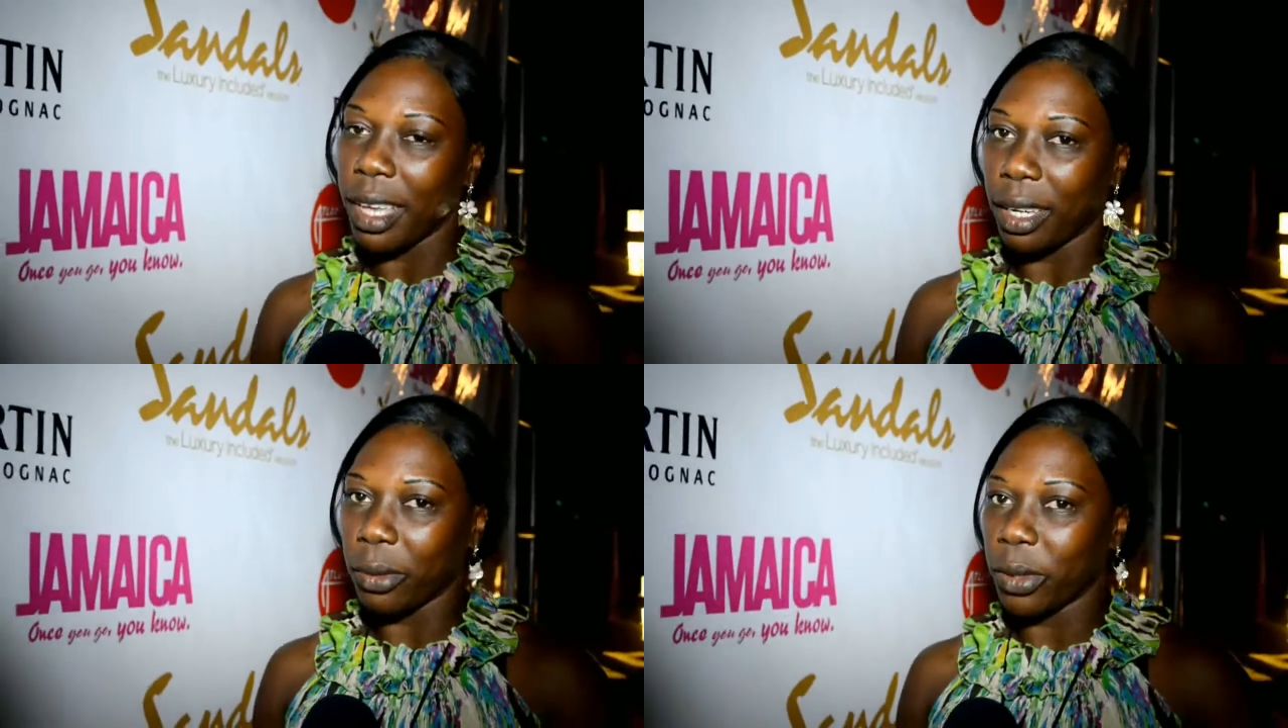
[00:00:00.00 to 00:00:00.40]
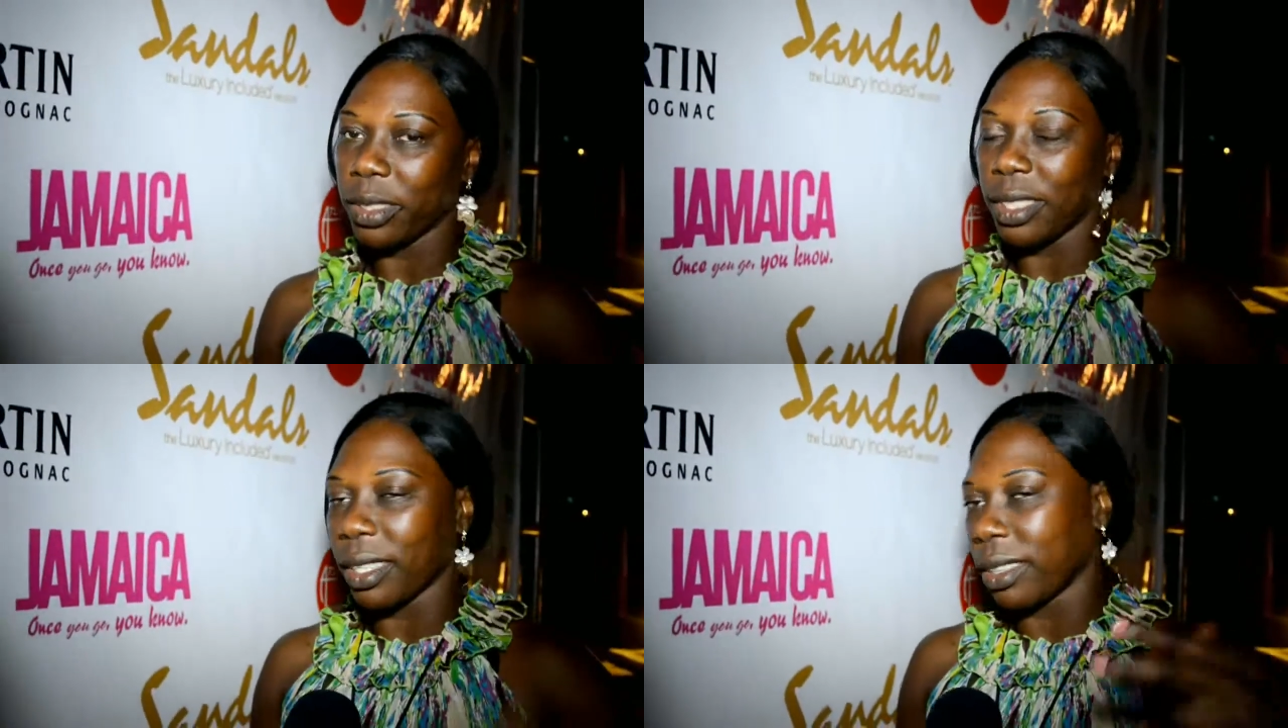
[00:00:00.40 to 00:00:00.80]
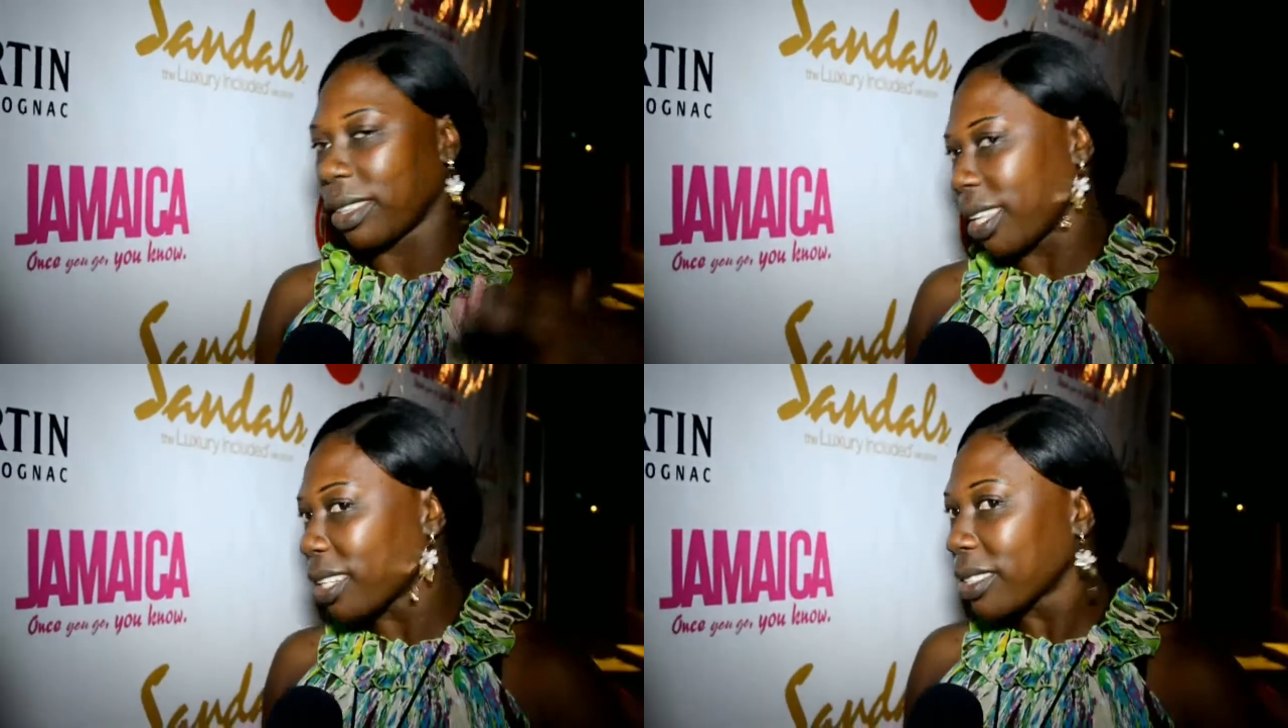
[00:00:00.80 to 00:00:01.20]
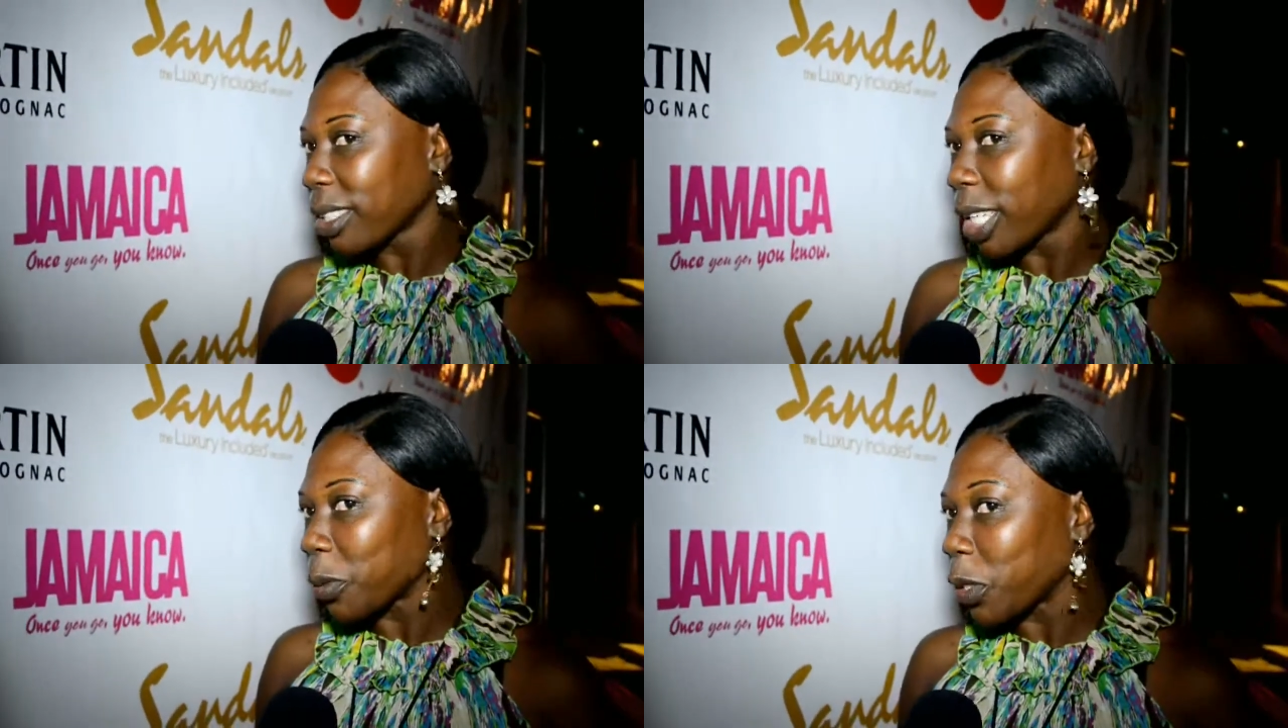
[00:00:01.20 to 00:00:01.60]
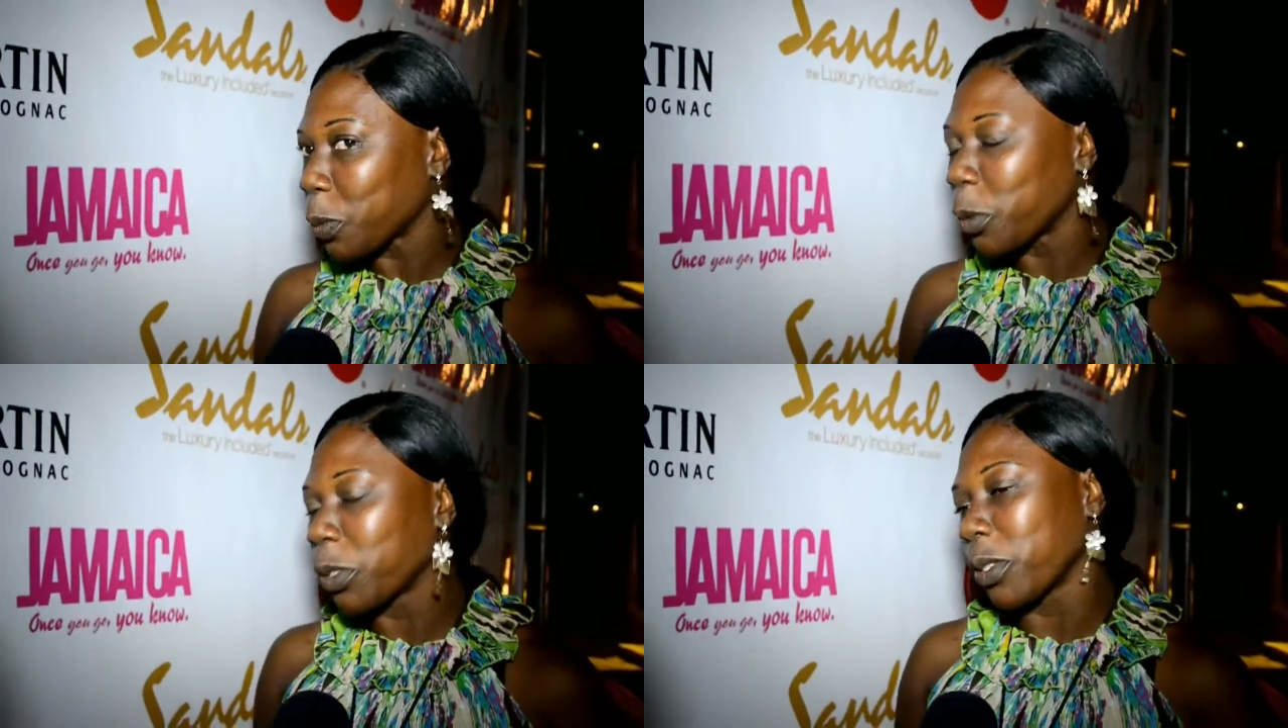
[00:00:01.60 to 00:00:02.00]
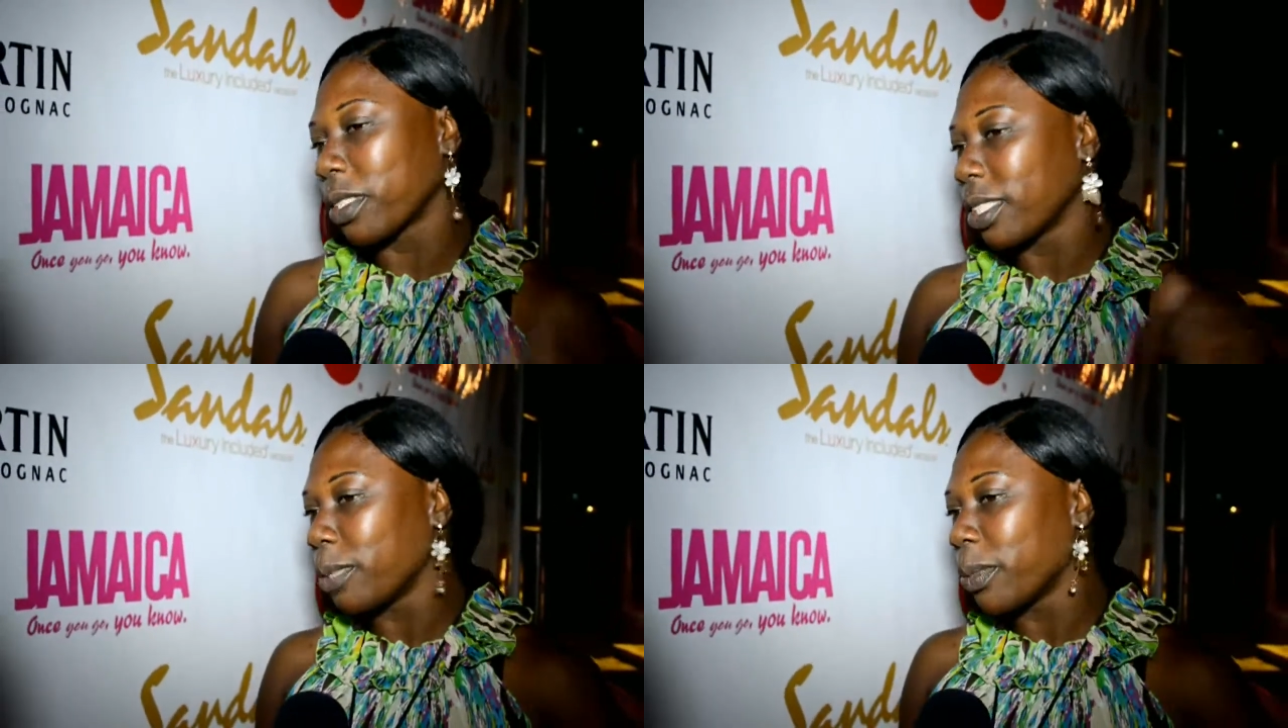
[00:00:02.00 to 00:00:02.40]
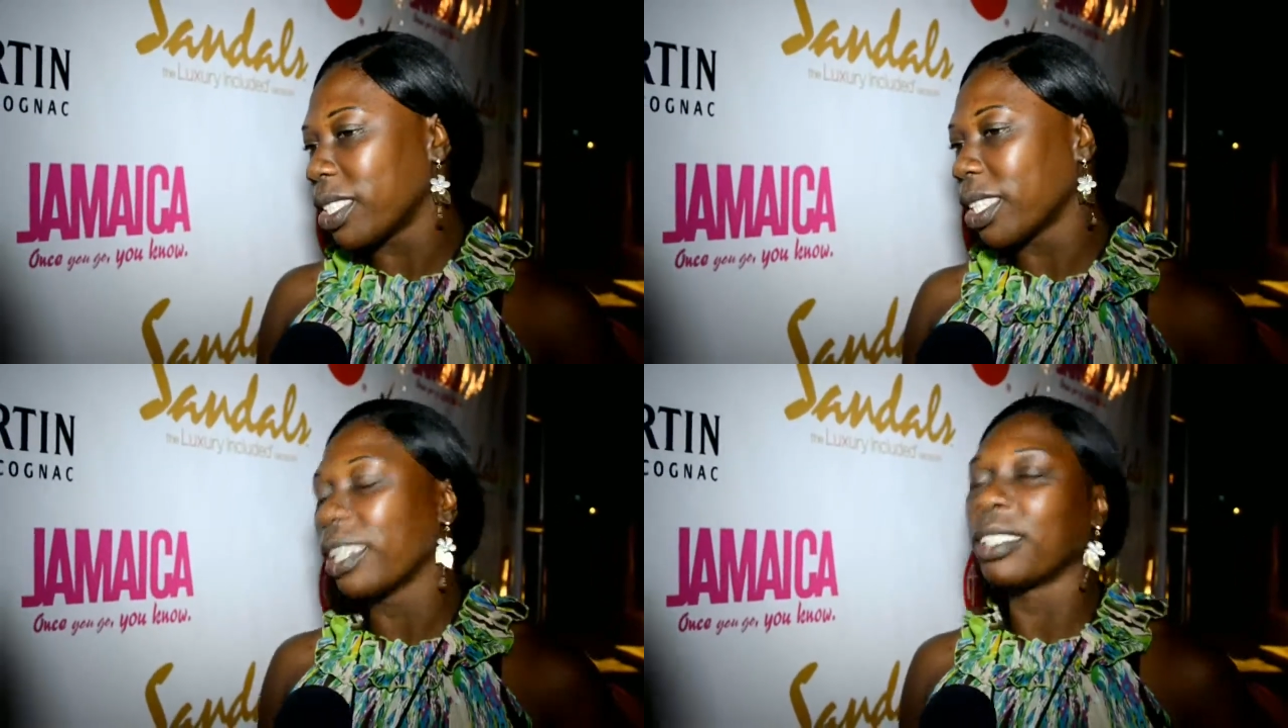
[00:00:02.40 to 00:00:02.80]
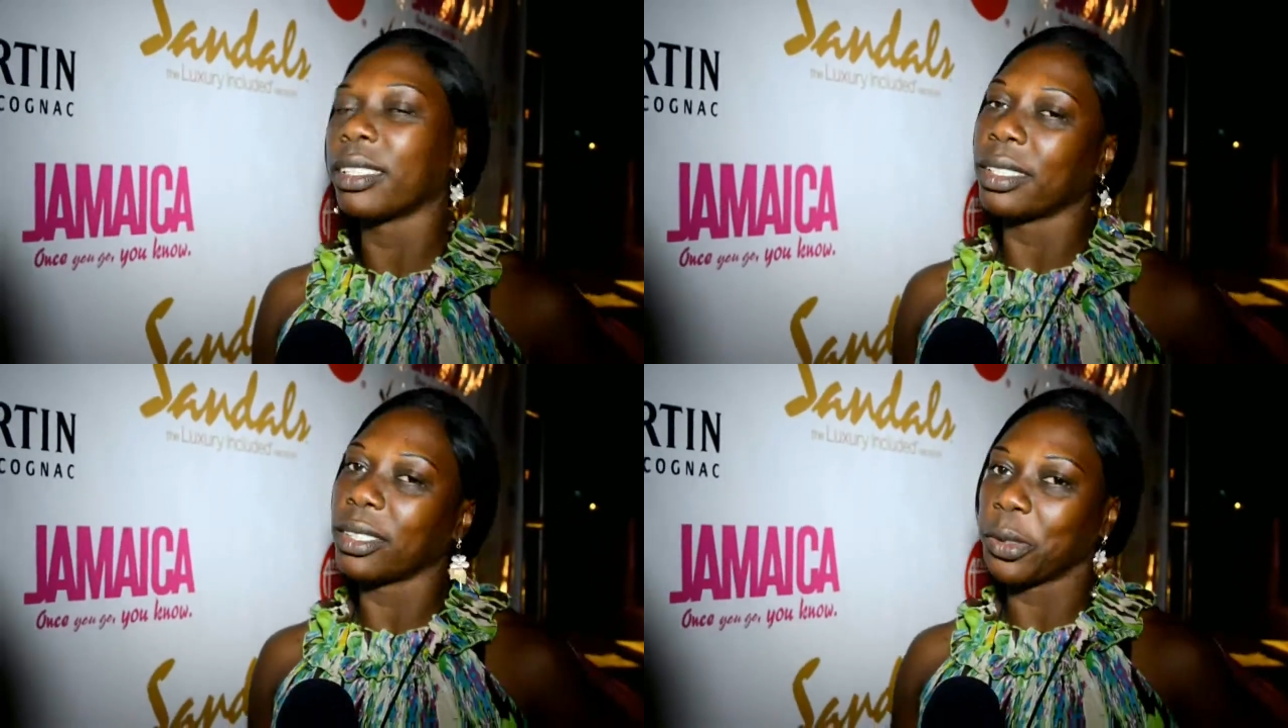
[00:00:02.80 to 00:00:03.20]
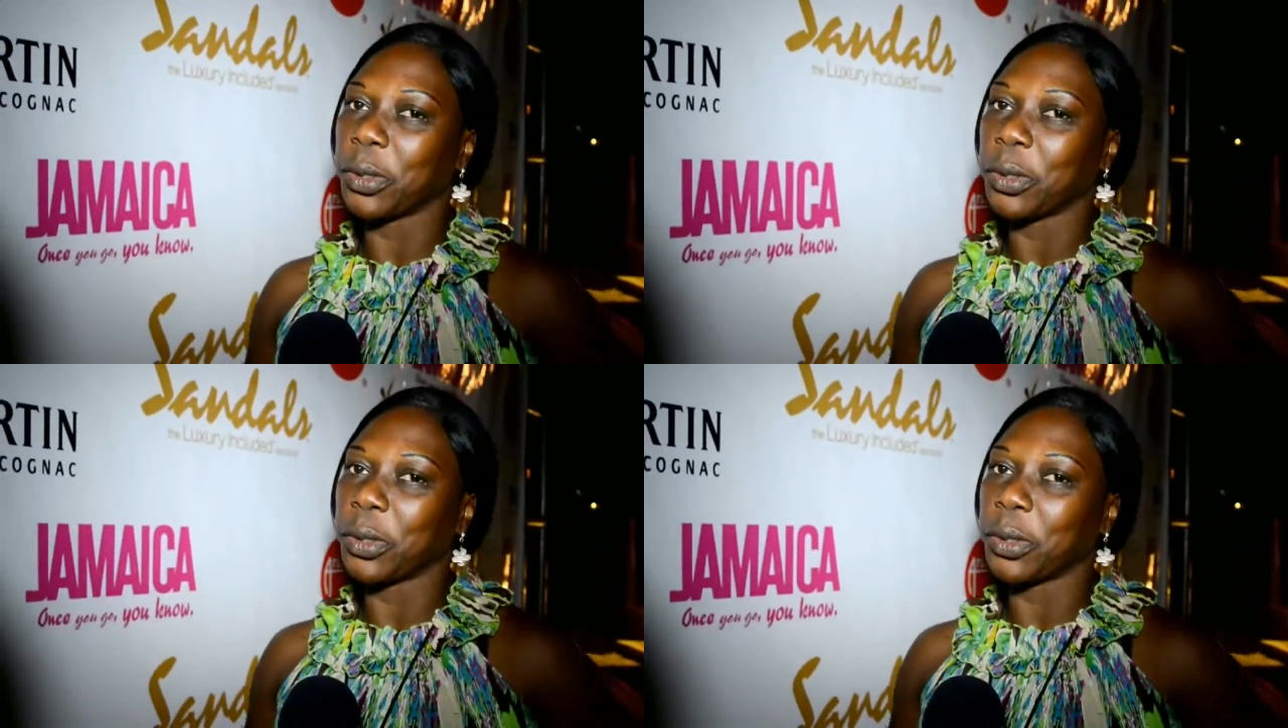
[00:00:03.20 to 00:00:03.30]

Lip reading: And I want to say thanks again once more to CPJ and also